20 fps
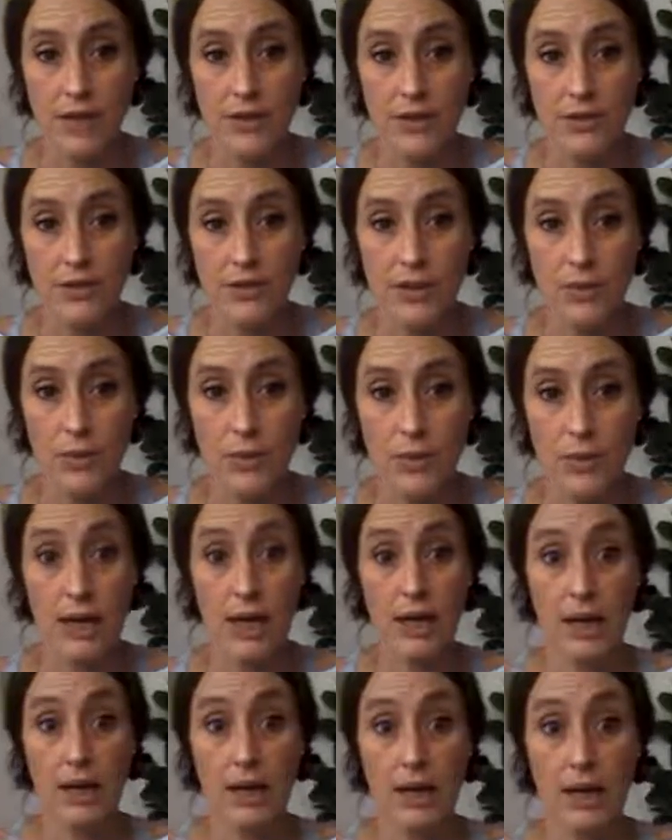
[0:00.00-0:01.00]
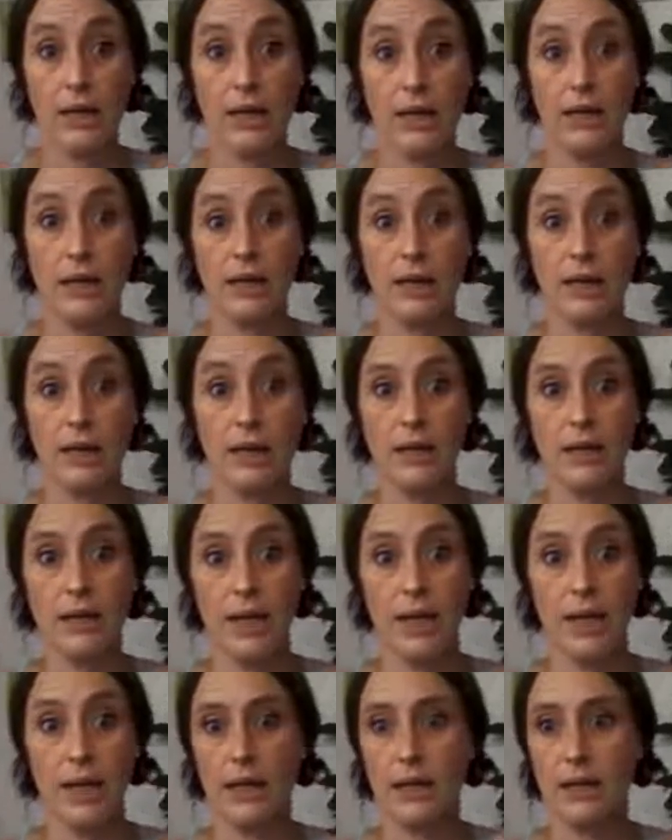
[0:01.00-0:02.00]
energy way,
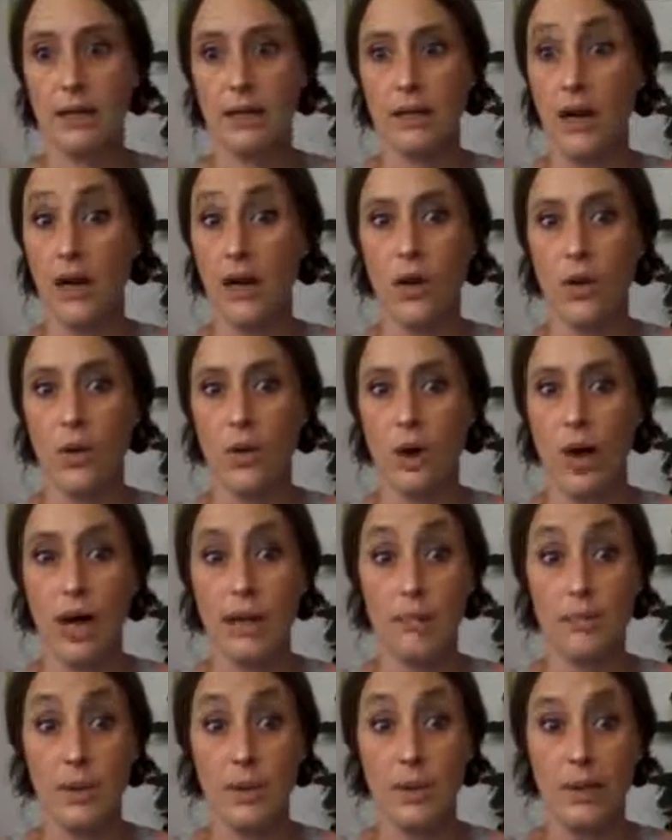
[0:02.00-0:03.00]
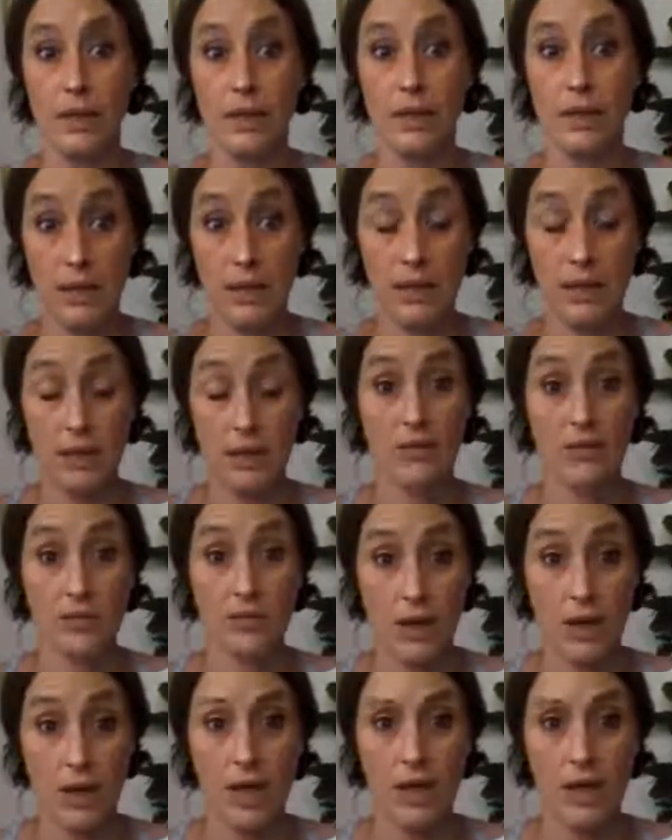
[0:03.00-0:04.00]
it like low. I mean, it
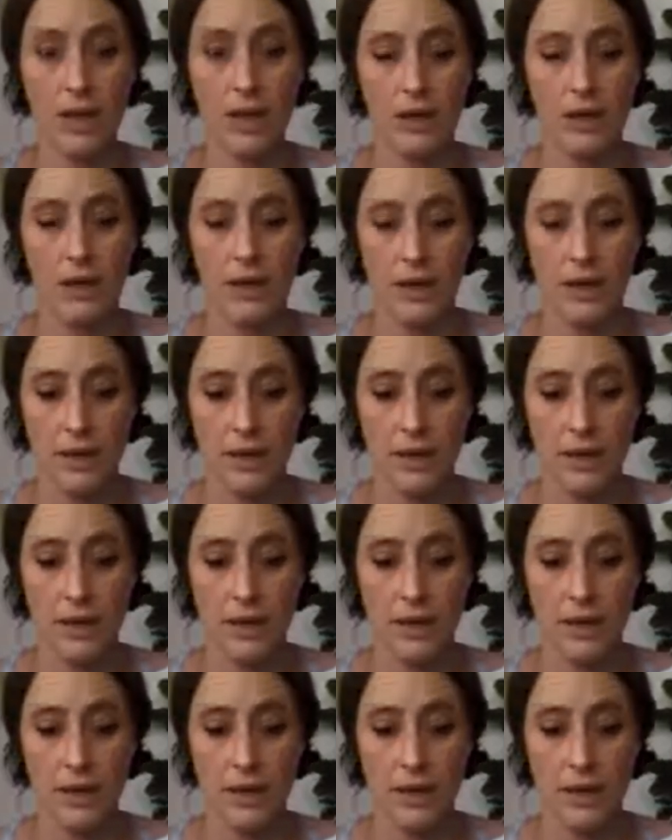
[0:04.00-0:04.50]
is like